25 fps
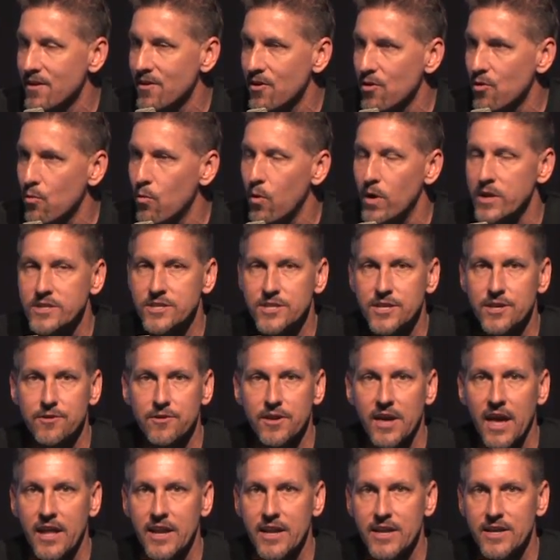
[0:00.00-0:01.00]
What do you
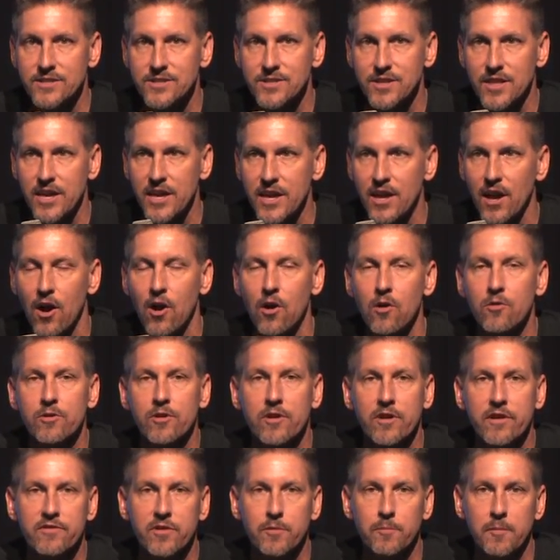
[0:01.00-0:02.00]
get as the
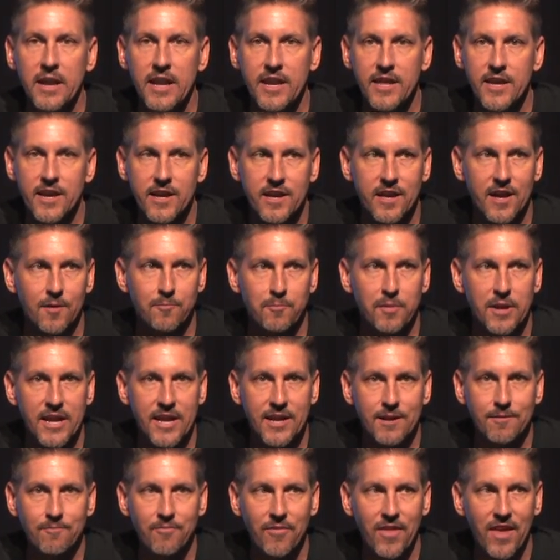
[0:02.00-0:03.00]
owner of the media
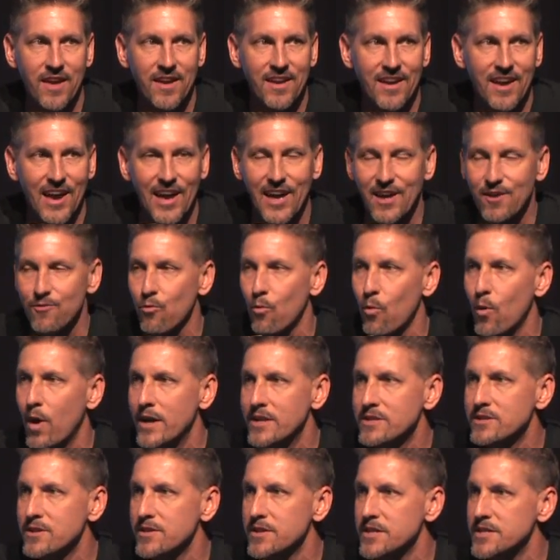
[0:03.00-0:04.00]
company? And
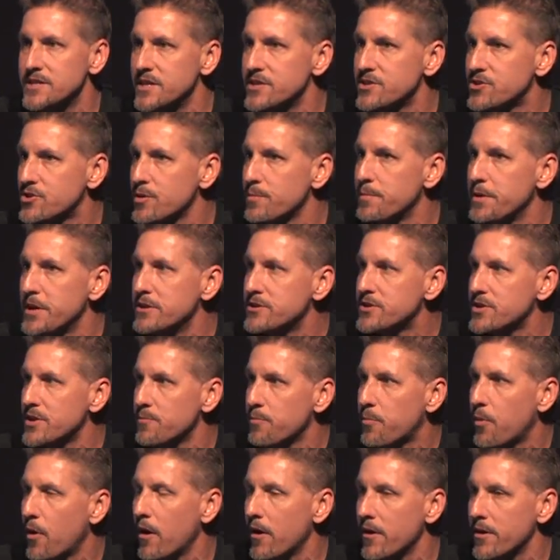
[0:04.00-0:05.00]
what do the distribution
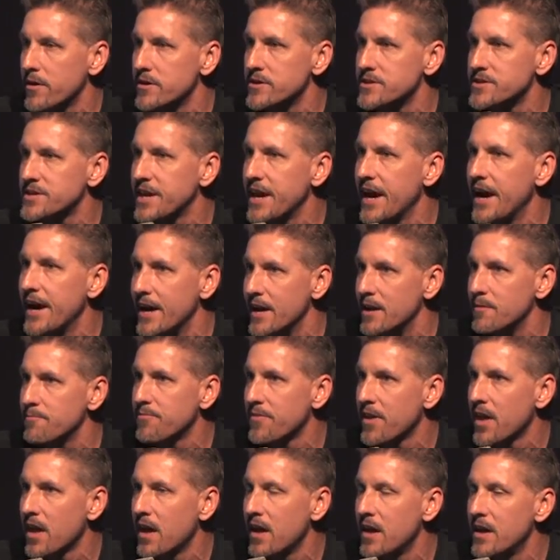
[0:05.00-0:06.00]
partners get?
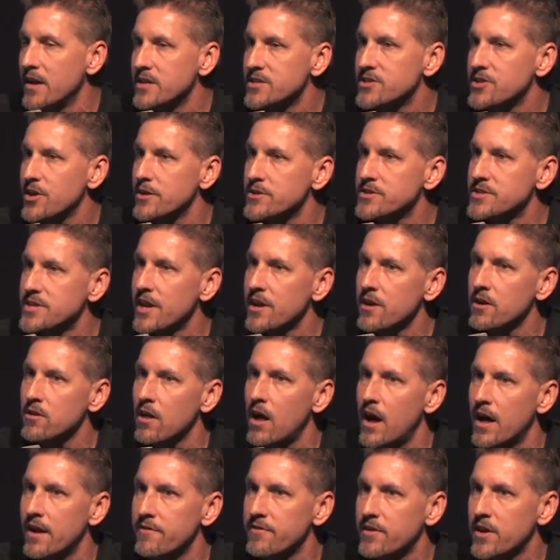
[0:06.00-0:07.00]
So you're seeing a
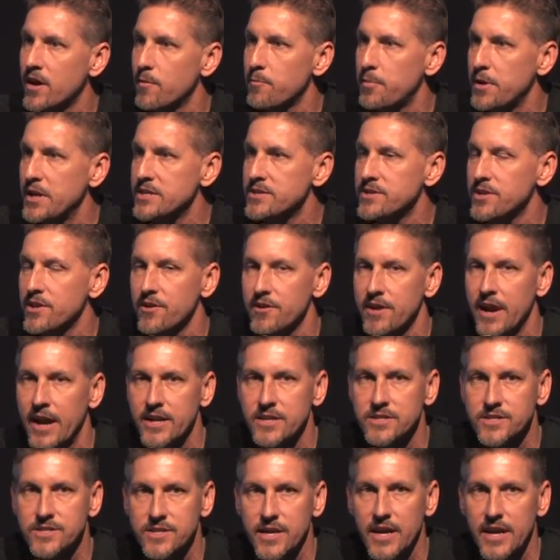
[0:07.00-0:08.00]
lot of companies in the
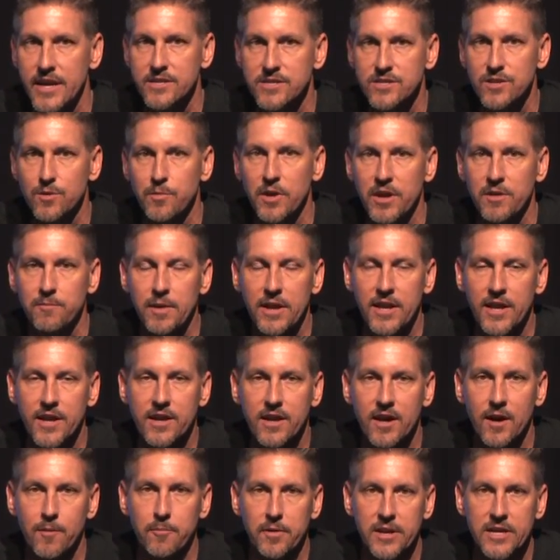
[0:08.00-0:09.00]
United States, the big media
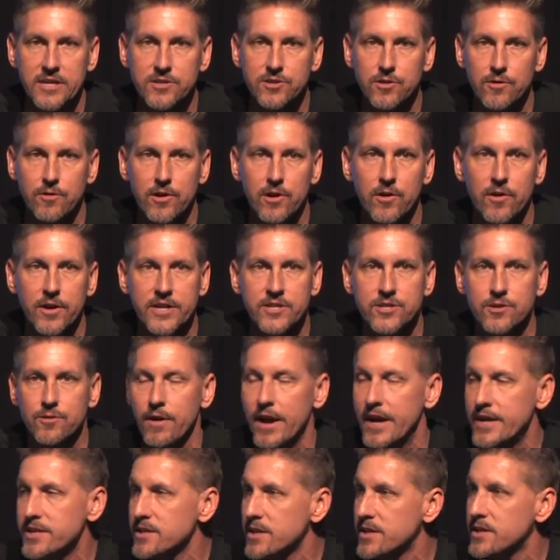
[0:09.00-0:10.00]
companies who are going
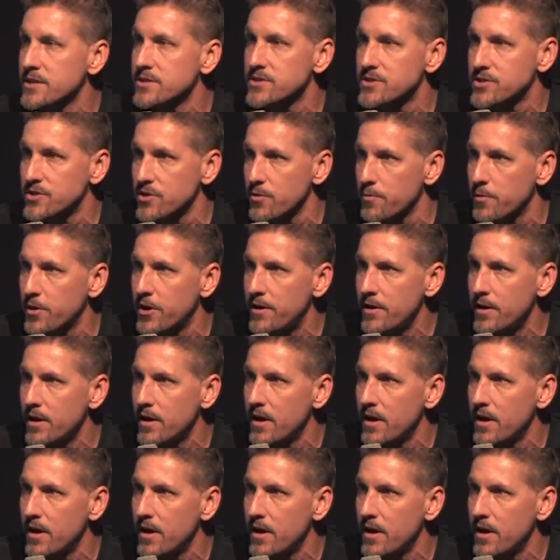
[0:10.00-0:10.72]
direct to consumer.